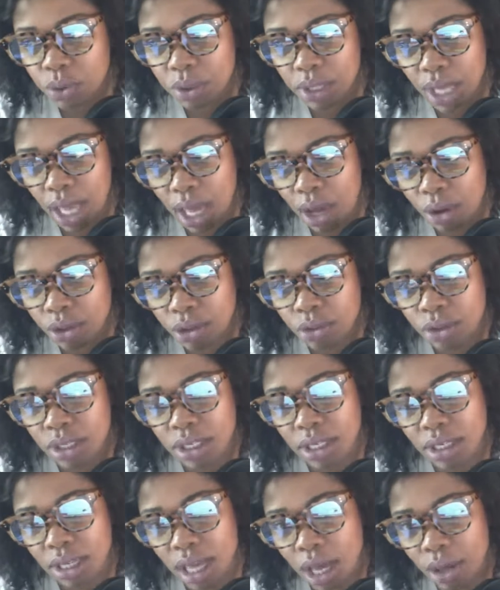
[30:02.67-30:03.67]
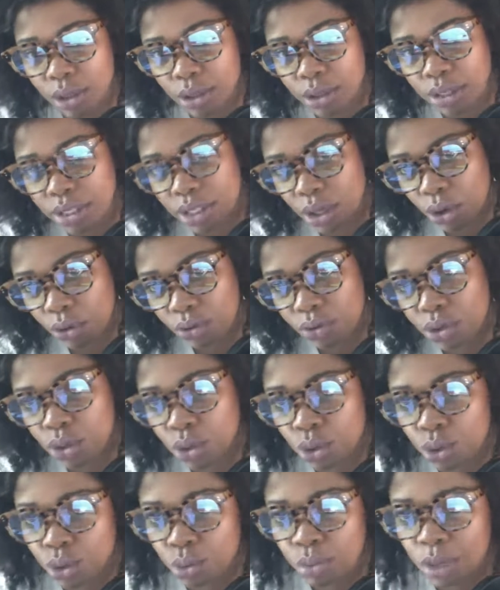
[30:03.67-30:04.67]
how you can allow yourself
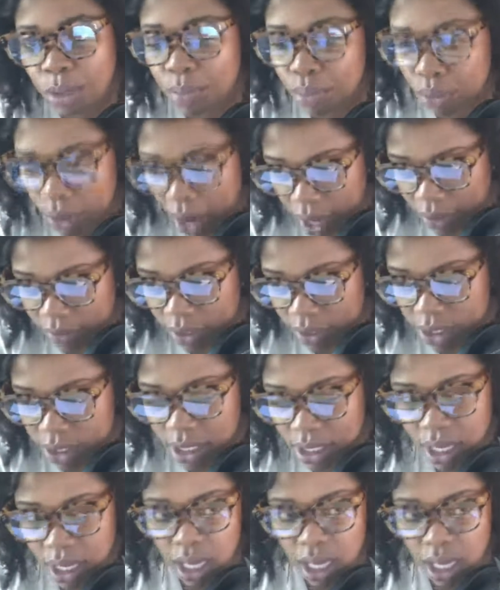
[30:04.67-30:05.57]
to be private.